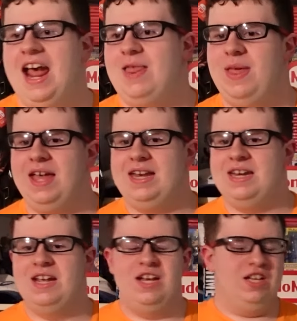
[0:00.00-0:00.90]
And
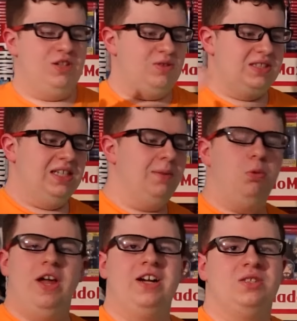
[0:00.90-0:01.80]
then you see the
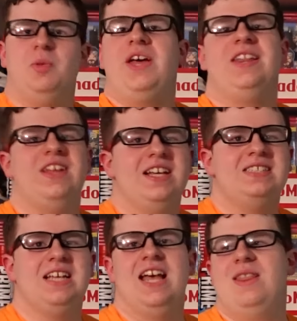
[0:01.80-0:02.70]
players play
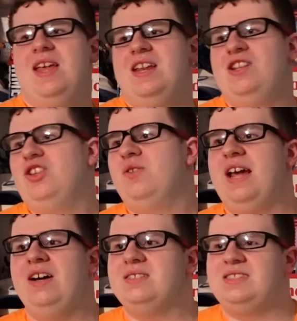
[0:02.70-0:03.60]
this and then you
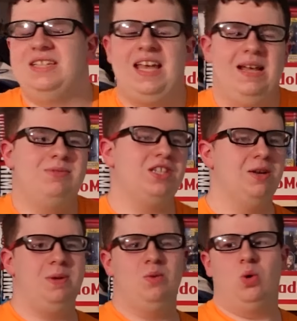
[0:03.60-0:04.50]
announce the game's going
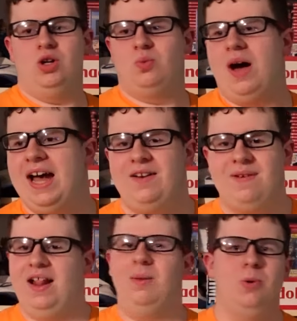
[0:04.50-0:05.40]
to be worldwide
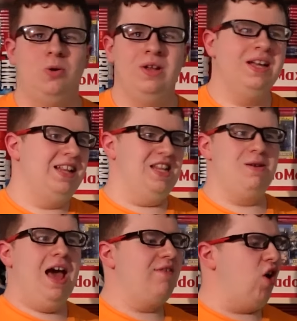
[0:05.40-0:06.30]
available then
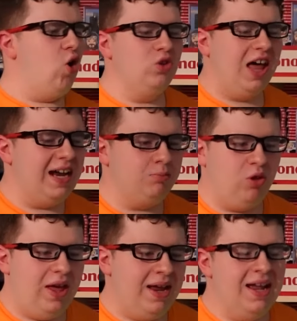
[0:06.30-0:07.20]
you have online
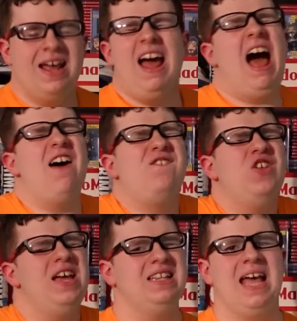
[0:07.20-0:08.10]
play i
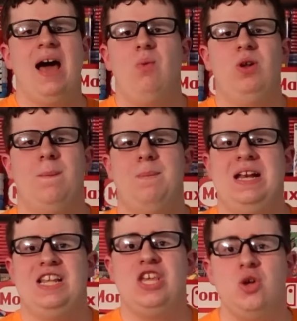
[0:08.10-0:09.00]
feel like that would have
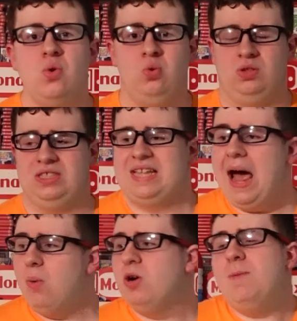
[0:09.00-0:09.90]
been huge
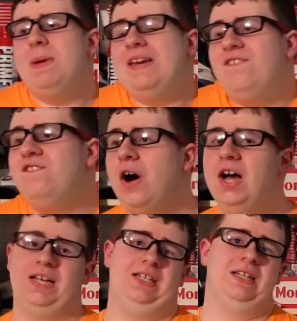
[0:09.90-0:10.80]
that would have been
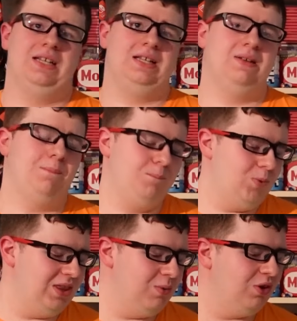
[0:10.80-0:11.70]
fun
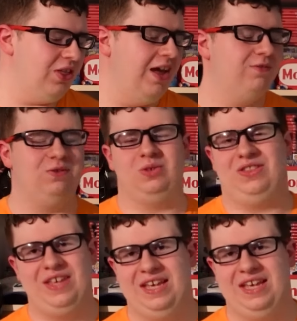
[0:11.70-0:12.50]
but then we're left with